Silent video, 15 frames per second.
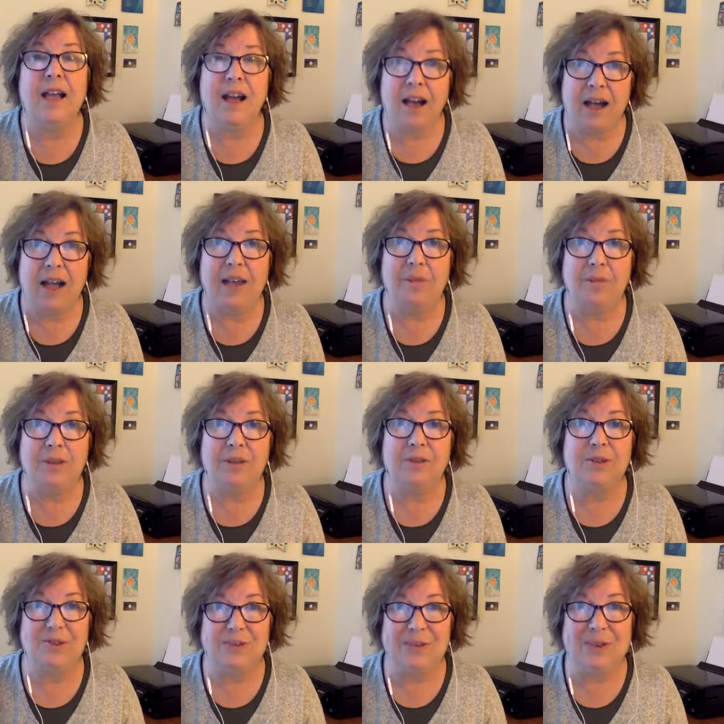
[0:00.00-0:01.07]
I will
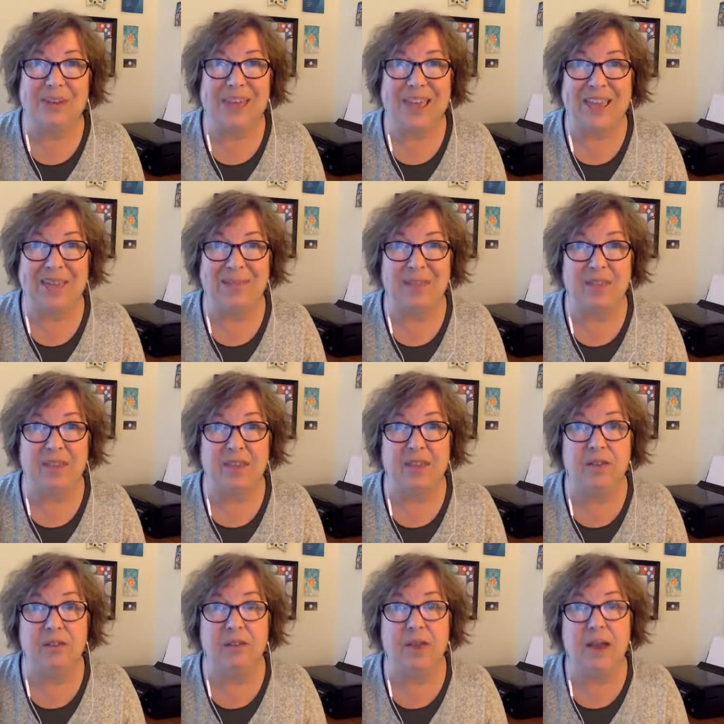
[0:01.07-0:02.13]
communicate with
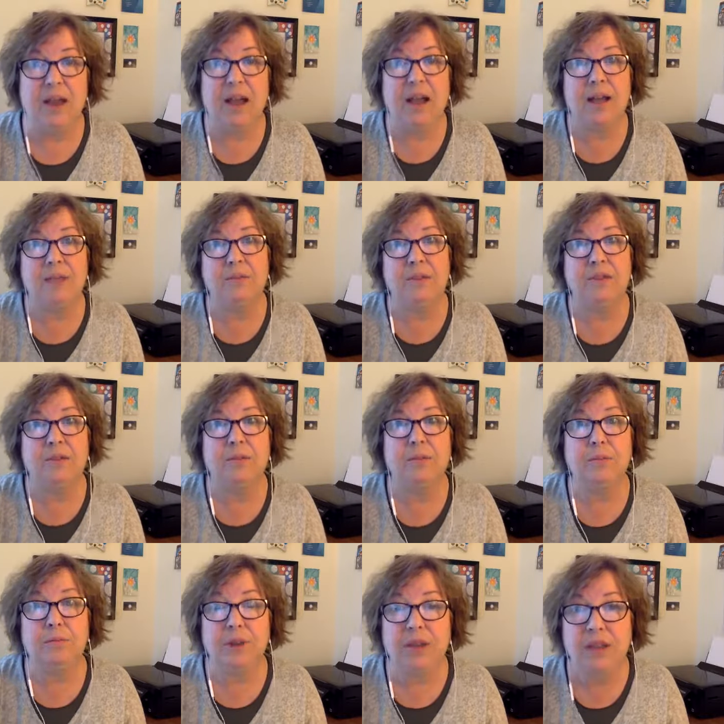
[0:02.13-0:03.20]
you, and I will
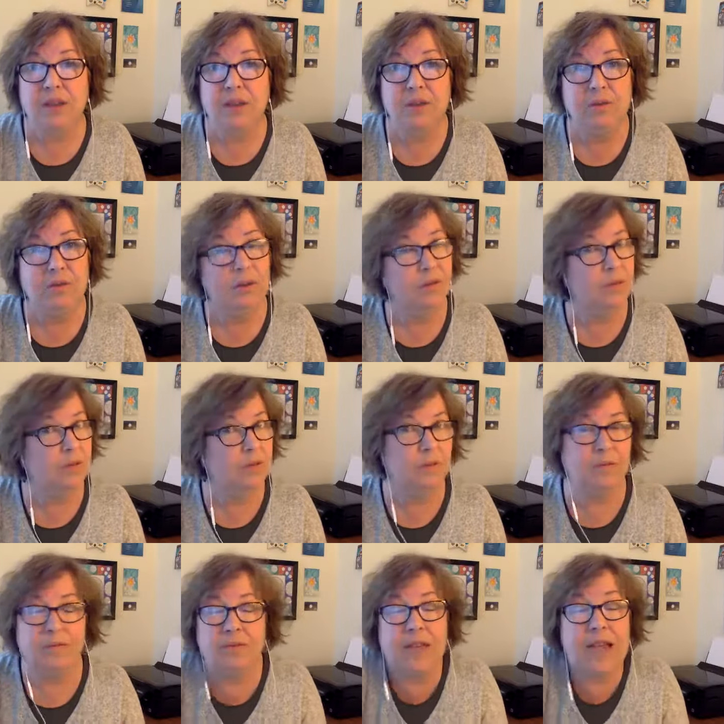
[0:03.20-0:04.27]
bring you the
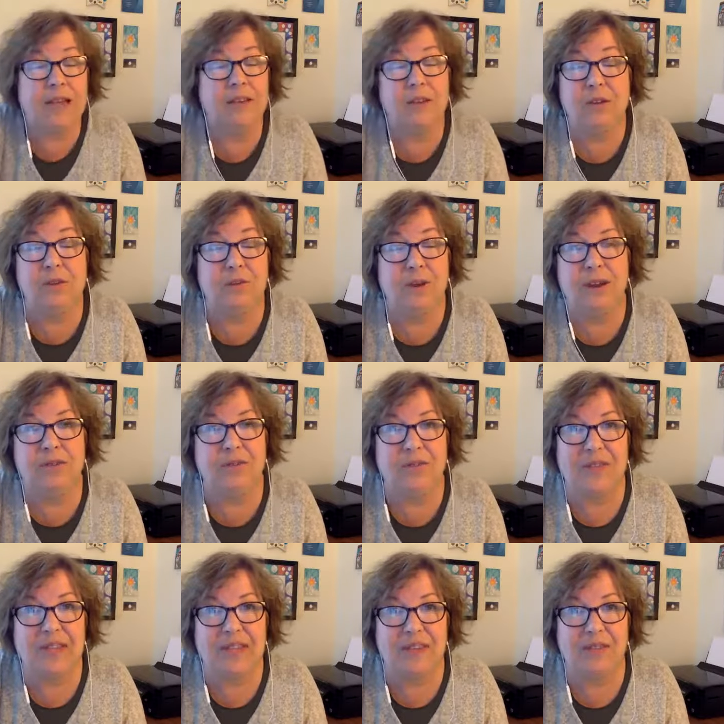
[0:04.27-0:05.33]
value, whatever
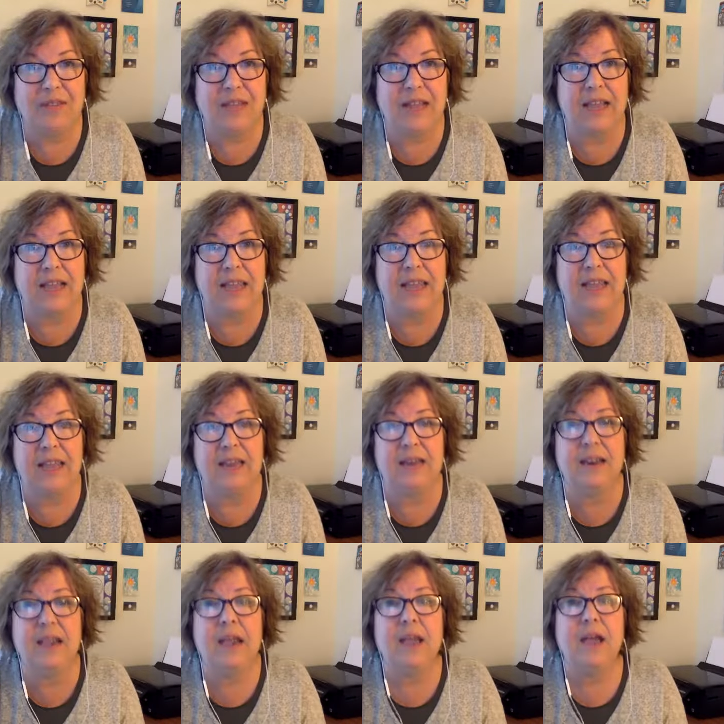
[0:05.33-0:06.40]
value that I
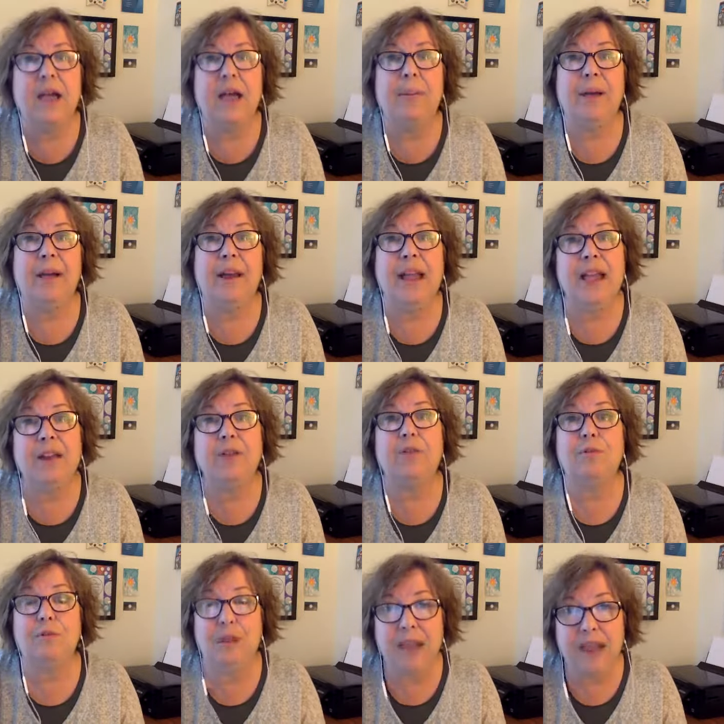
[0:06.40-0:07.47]
can, about how to
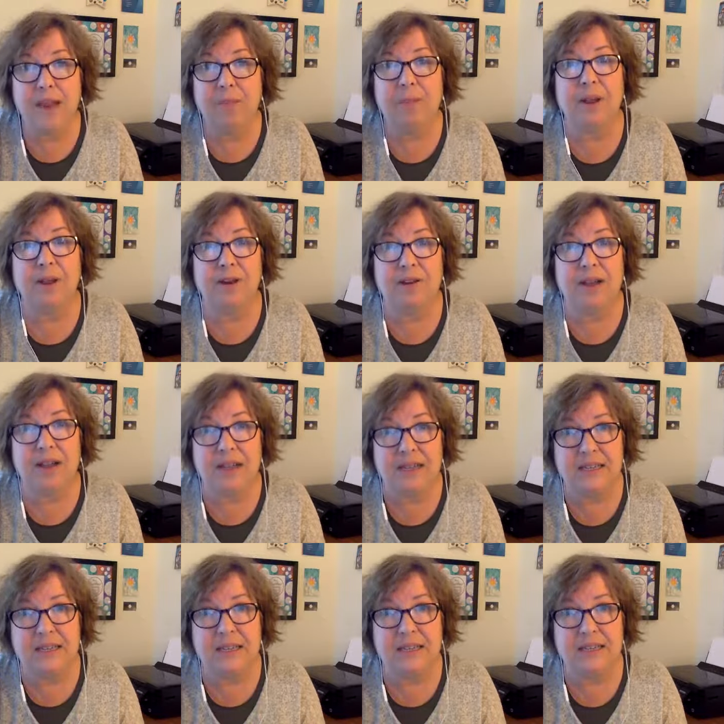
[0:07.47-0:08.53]
create better
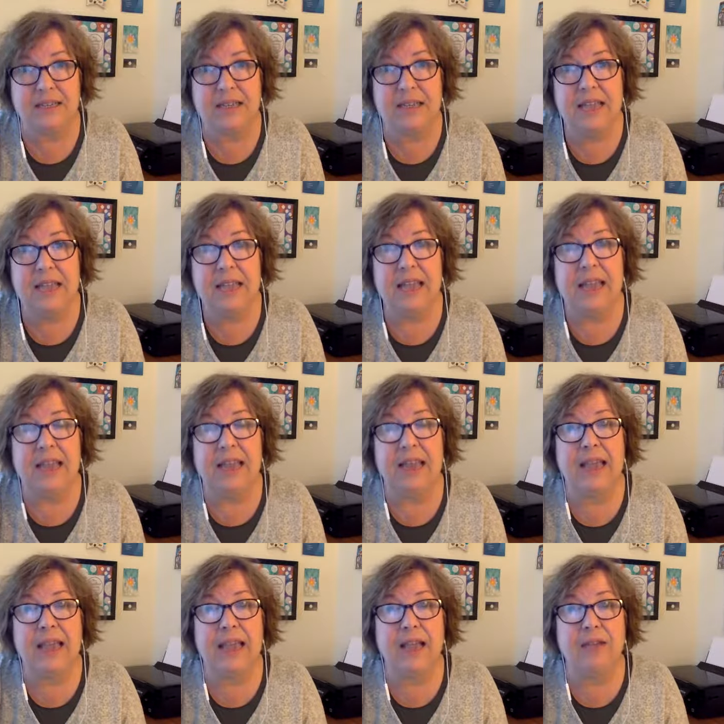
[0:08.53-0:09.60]
content and
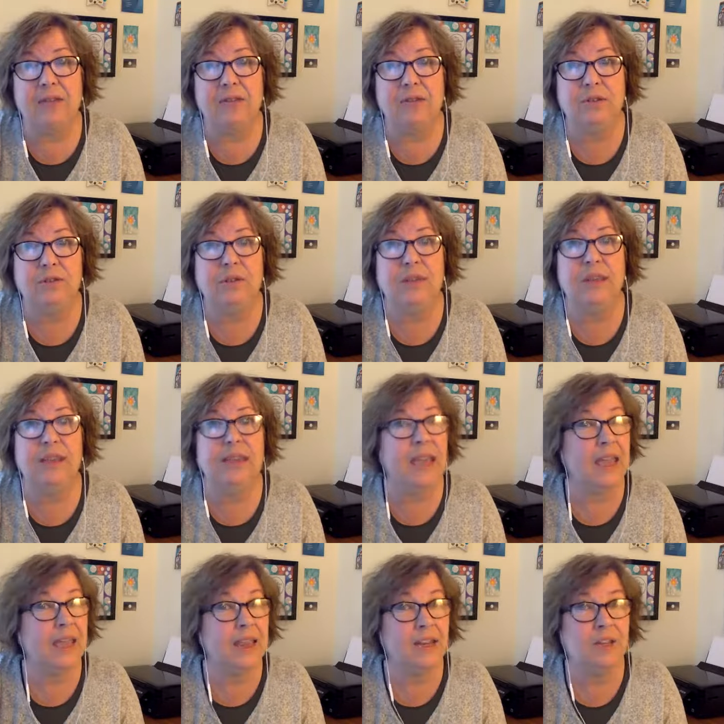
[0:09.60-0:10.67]
how to
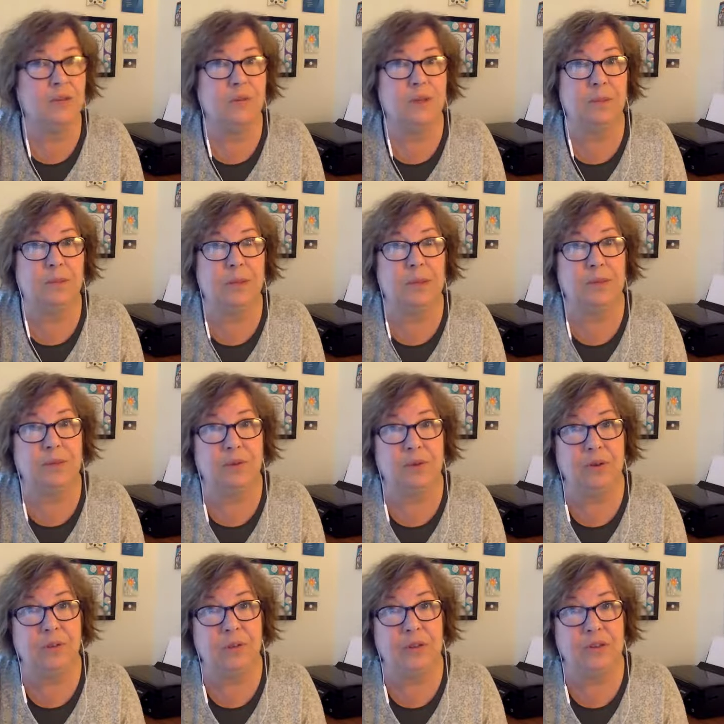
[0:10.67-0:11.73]
engage with the people
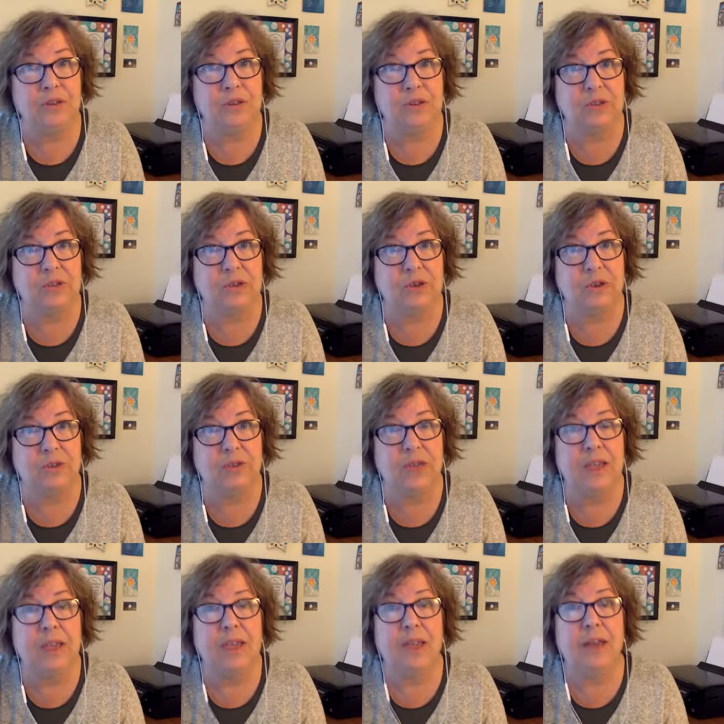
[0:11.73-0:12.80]
you're meant to serve
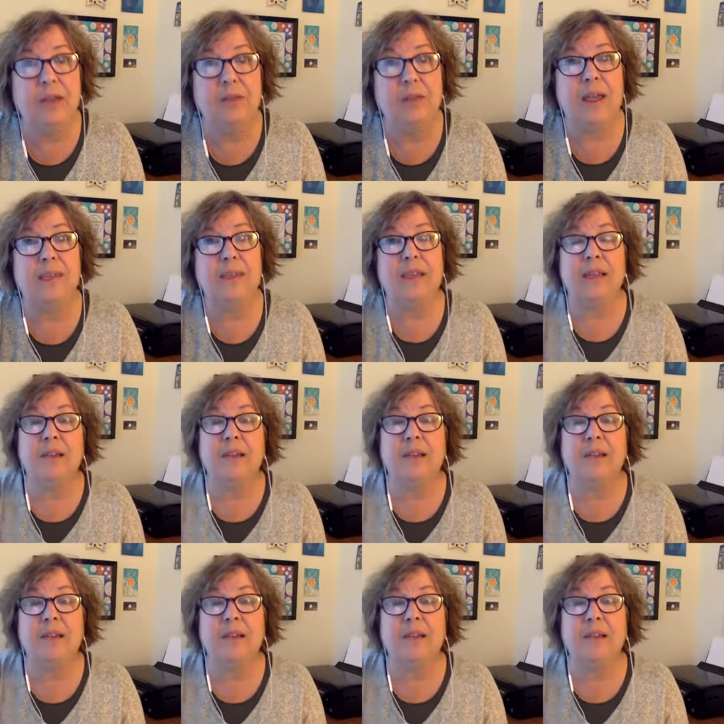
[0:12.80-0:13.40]
in a way that